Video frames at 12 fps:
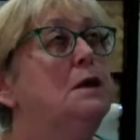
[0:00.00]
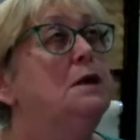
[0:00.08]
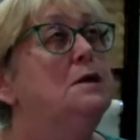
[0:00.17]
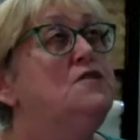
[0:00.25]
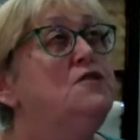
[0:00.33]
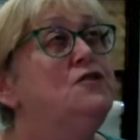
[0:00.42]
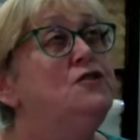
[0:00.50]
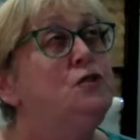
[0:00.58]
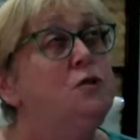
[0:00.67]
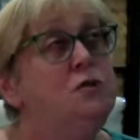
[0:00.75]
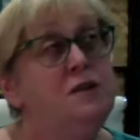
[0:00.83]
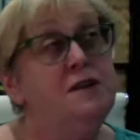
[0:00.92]

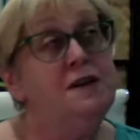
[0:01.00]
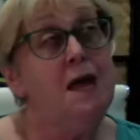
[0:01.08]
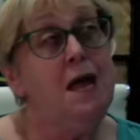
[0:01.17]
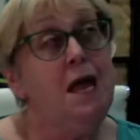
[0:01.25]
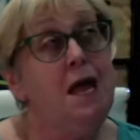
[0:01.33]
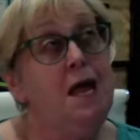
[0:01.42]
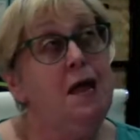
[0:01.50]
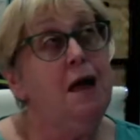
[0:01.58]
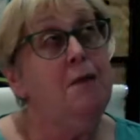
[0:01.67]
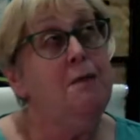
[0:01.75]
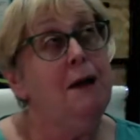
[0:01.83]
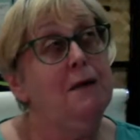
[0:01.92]
Sunday,
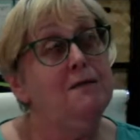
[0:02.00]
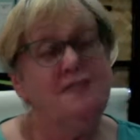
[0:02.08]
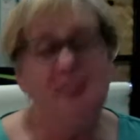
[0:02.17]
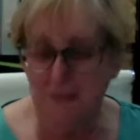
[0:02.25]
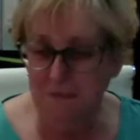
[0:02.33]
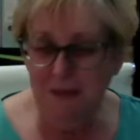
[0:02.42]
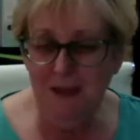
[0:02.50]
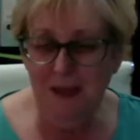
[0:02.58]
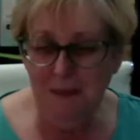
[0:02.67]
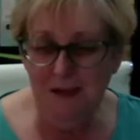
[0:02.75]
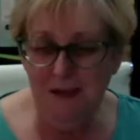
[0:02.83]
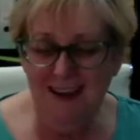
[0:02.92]
about 10
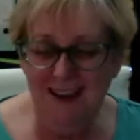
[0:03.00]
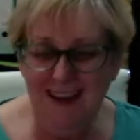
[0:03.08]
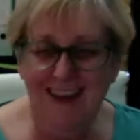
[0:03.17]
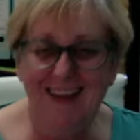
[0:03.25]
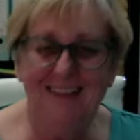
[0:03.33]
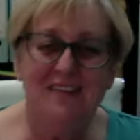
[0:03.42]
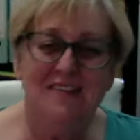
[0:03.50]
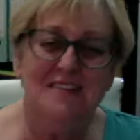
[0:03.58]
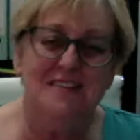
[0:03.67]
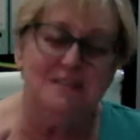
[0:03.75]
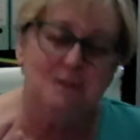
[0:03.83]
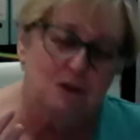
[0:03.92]
p.m. at night, there's
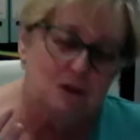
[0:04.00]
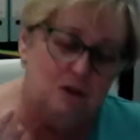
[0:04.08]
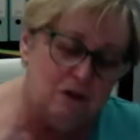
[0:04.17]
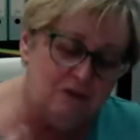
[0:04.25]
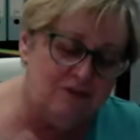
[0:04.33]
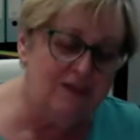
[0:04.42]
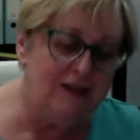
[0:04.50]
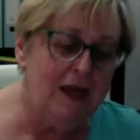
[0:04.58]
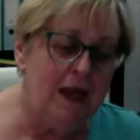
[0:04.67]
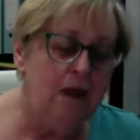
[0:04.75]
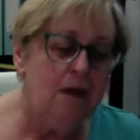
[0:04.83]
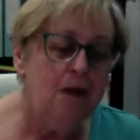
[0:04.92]
this
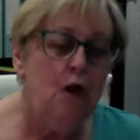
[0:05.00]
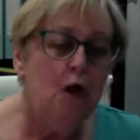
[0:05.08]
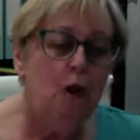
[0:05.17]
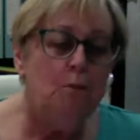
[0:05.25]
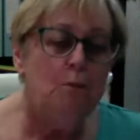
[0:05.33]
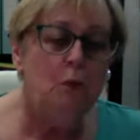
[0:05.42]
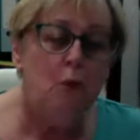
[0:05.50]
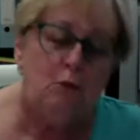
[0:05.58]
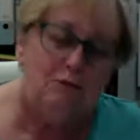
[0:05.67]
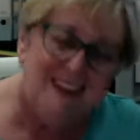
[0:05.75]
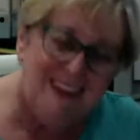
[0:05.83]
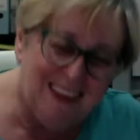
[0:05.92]
lovely, more
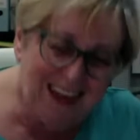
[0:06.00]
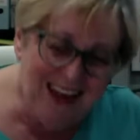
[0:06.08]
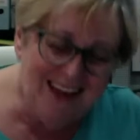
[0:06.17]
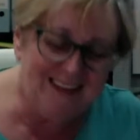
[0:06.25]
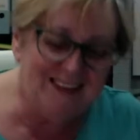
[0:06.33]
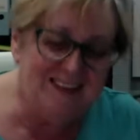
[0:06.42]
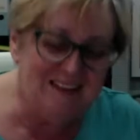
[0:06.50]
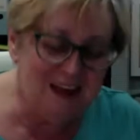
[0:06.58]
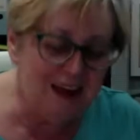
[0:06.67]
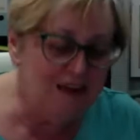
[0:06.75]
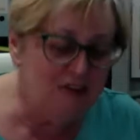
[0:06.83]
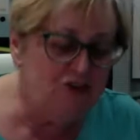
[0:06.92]
relaxed
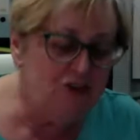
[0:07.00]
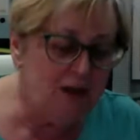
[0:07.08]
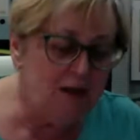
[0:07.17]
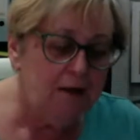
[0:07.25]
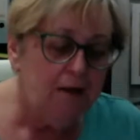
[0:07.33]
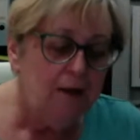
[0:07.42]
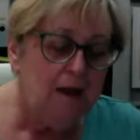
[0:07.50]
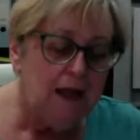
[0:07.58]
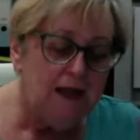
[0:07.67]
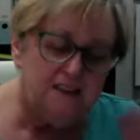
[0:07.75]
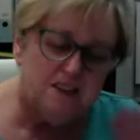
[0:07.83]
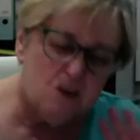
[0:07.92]
energy.
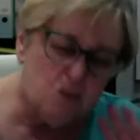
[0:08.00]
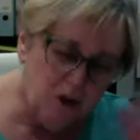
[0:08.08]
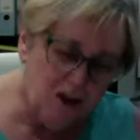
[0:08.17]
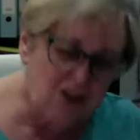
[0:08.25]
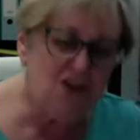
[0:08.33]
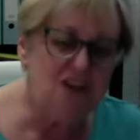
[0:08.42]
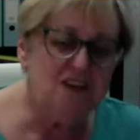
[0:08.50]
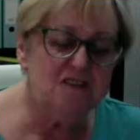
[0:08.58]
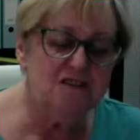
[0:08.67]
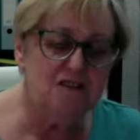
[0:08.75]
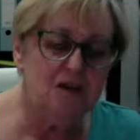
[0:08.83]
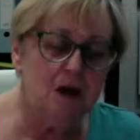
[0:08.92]
It switches
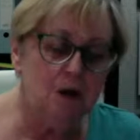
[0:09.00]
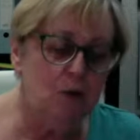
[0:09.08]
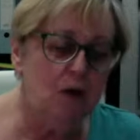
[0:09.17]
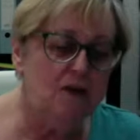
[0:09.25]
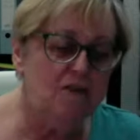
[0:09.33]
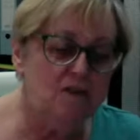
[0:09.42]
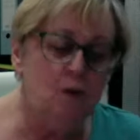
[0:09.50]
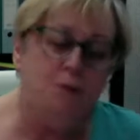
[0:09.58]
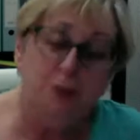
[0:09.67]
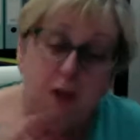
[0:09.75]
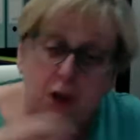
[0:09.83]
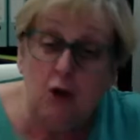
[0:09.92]
through. So
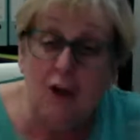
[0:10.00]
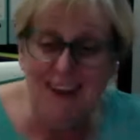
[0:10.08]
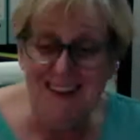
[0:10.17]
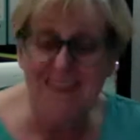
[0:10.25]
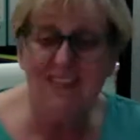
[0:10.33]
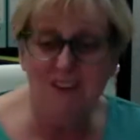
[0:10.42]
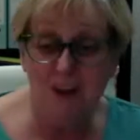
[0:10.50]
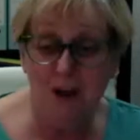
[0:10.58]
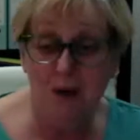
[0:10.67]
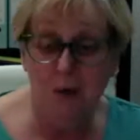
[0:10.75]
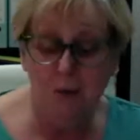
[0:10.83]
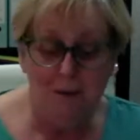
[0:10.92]
plug
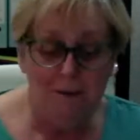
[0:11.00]
into